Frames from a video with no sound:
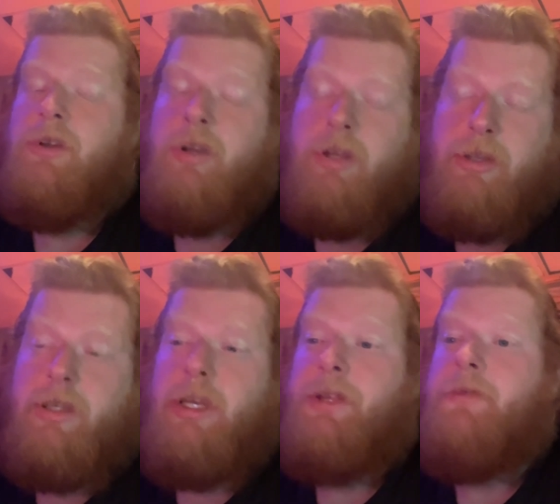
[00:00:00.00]

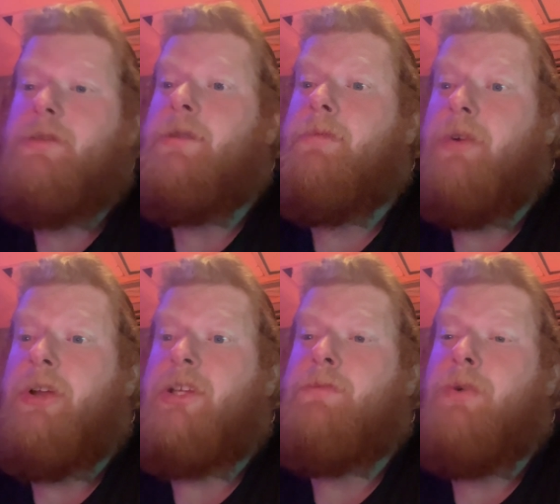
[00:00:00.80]
continues to
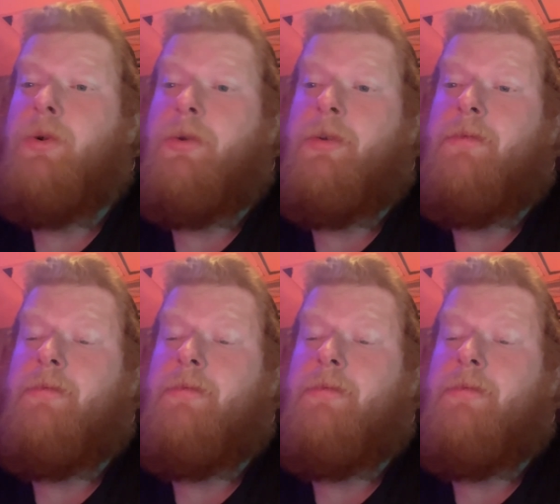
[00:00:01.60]
praise Putin.